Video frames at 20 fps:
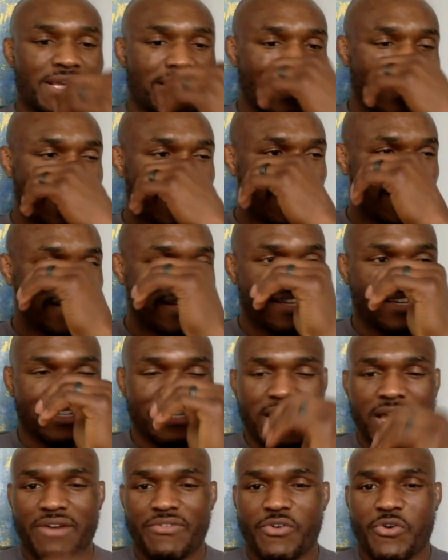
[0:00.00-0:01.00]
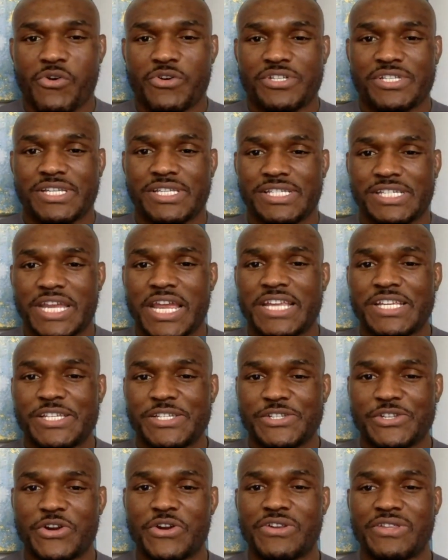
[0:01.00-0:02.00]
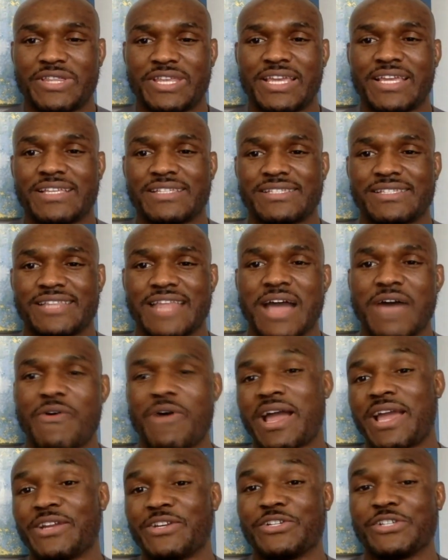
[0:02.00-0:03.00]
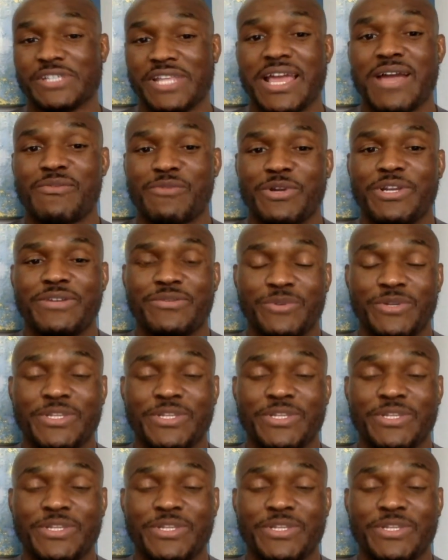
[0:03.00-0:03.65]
Of course, it changes certain things. Now I understand what it